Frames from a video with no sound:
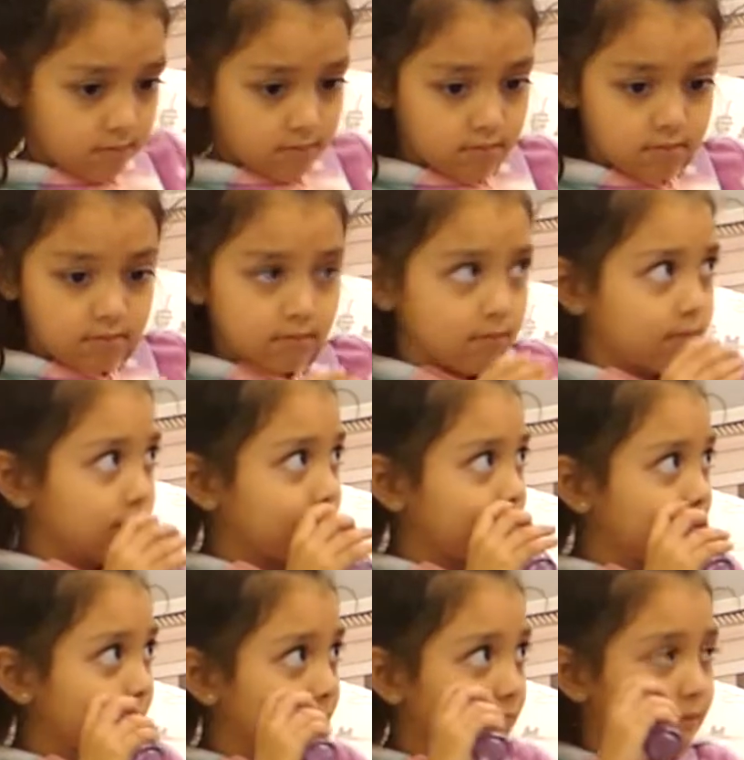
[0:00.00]

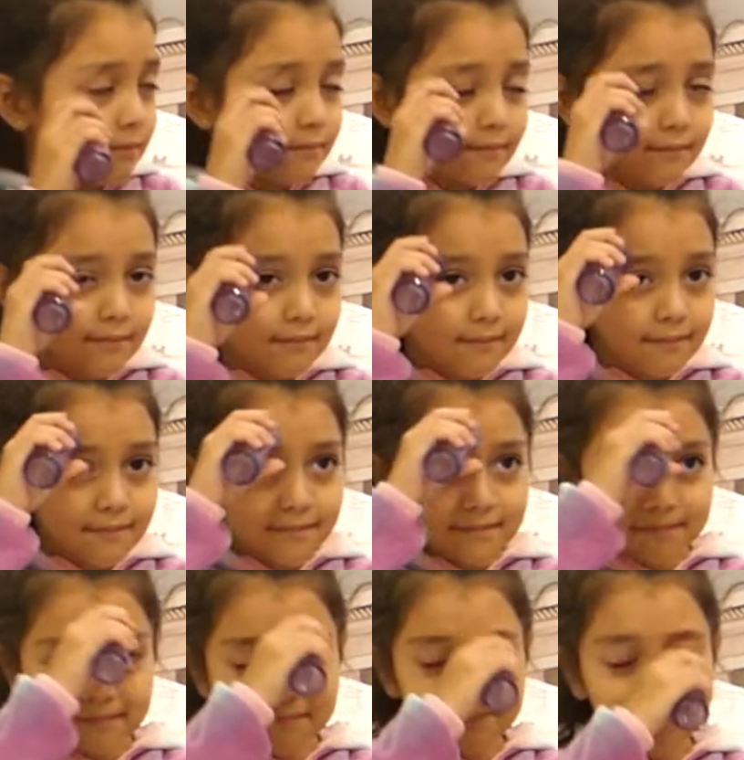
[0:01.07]

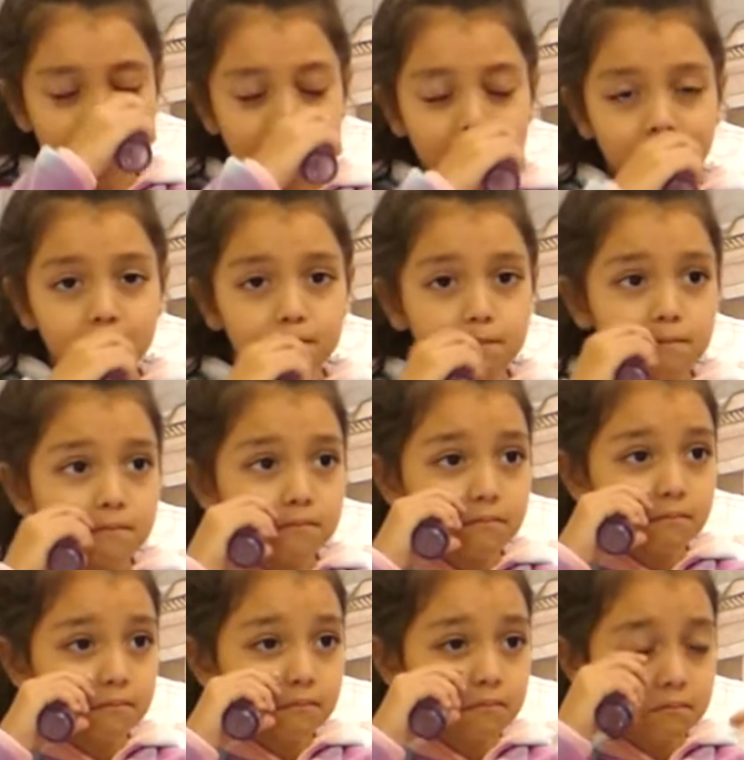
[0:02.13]

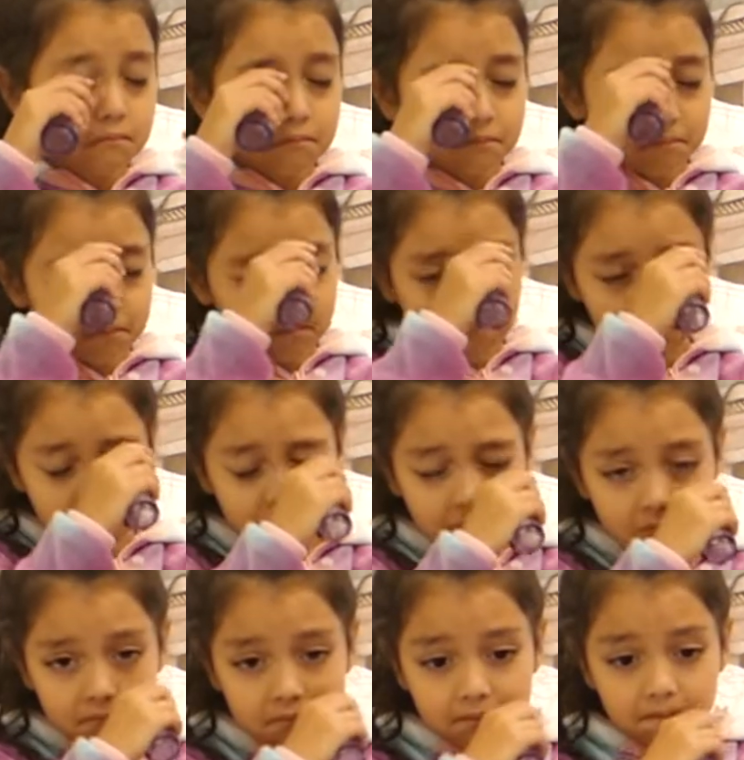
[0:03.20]

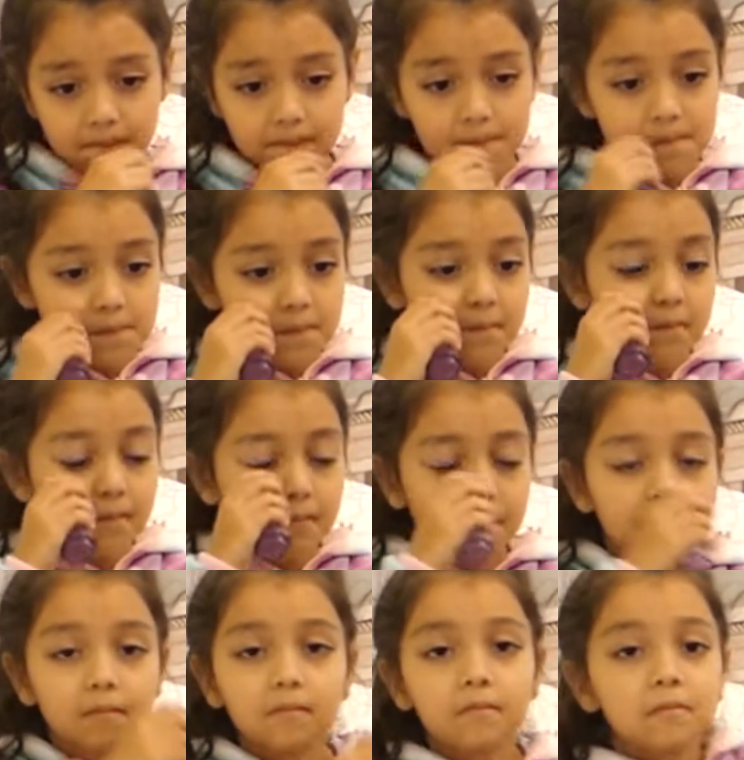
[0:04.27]

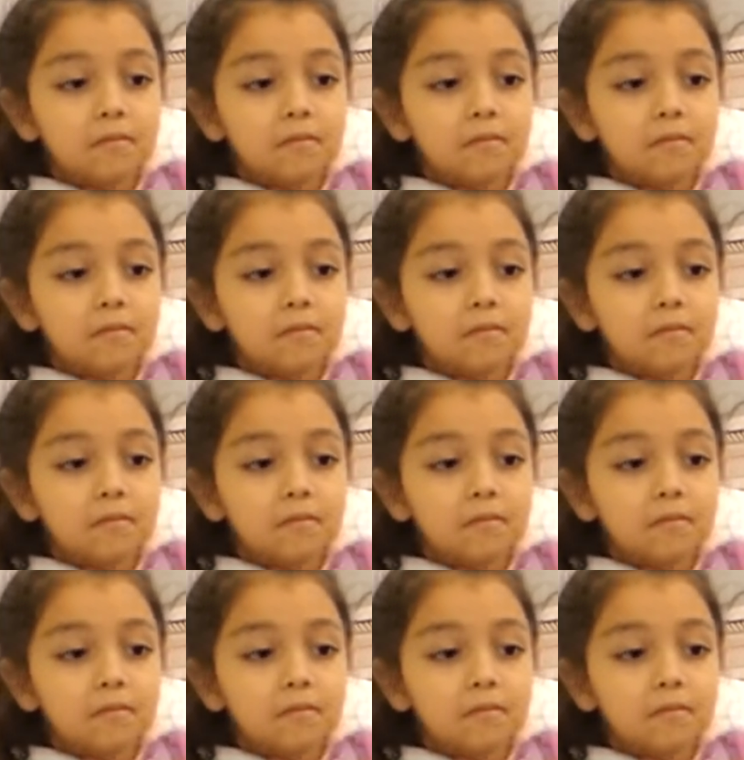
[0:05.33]
(silent)